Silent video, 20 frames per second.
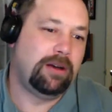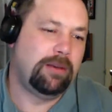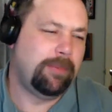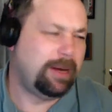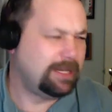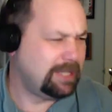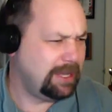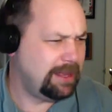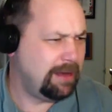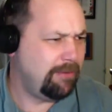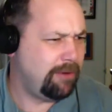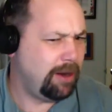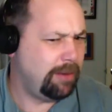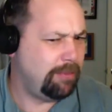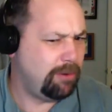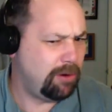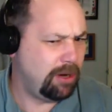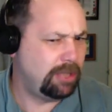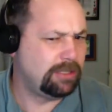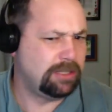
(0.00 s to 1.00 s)
Am I saying that right,
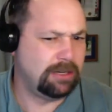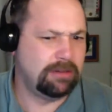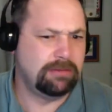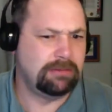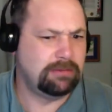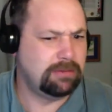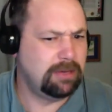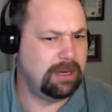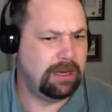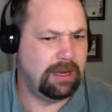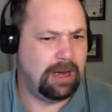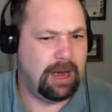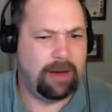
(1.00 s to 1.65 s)
Pronto? I